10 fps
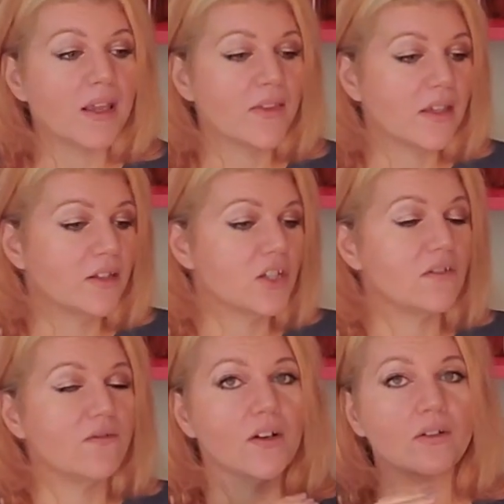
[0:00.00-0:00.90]
And then she
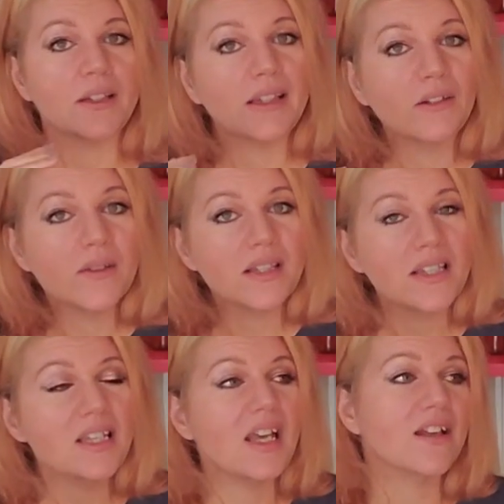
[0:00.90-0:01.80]
felt
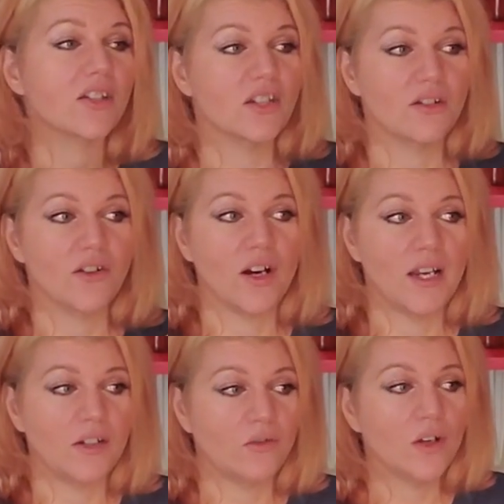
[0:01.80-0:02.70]
guilty and she
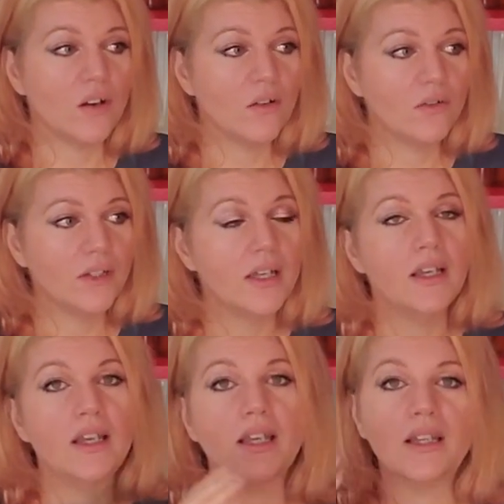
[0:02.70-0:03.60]
cried alone.
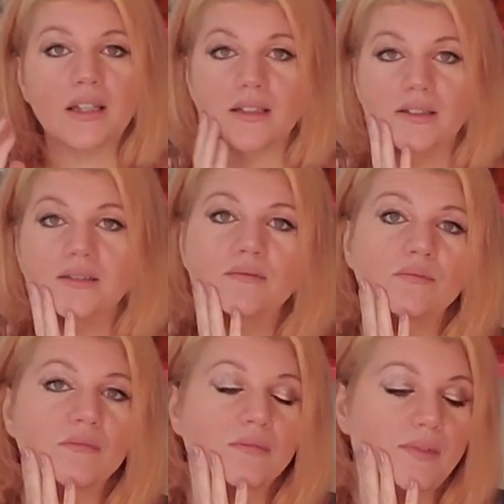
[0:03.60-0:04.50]
And, and
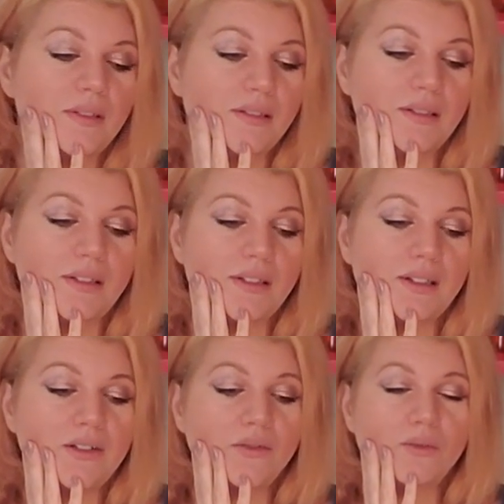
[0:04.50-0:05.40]
I
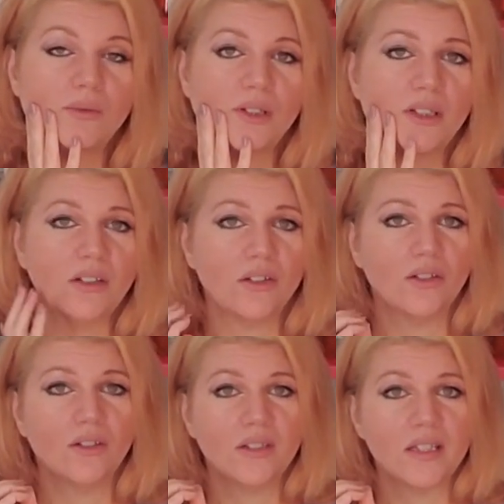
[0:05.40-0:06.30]
don't want
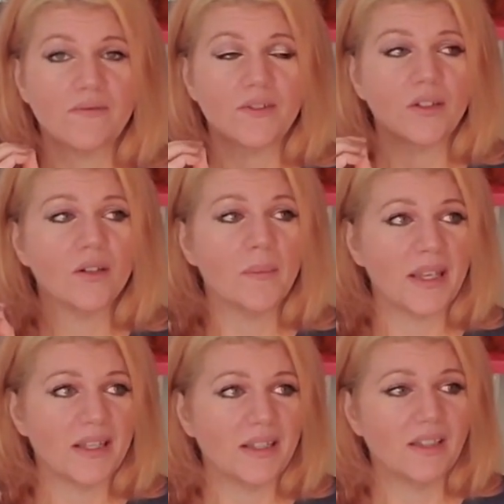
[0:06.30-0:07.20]
her to feel
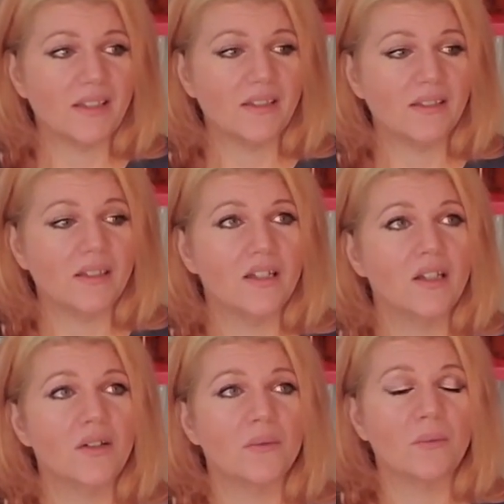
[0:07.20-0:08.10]
abandoned
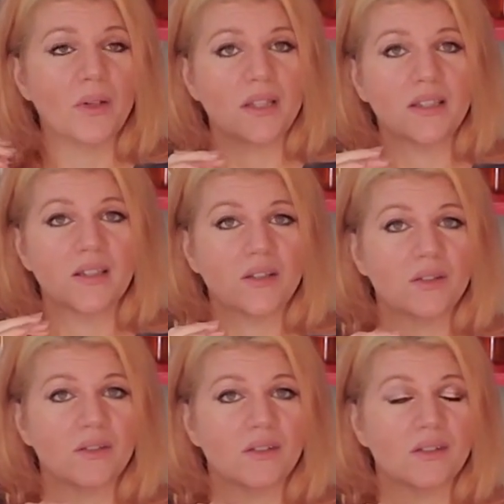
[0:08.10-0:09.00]
when
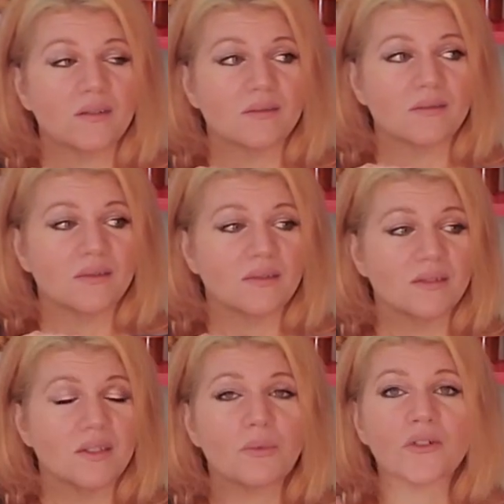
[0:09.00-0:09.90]

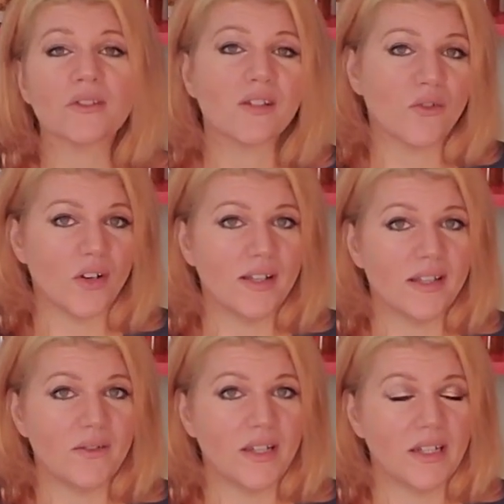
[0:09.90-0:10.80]
the world's so crazy
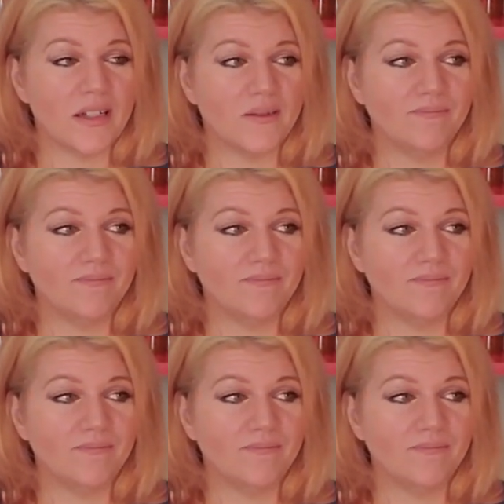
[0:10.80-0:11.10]
right now.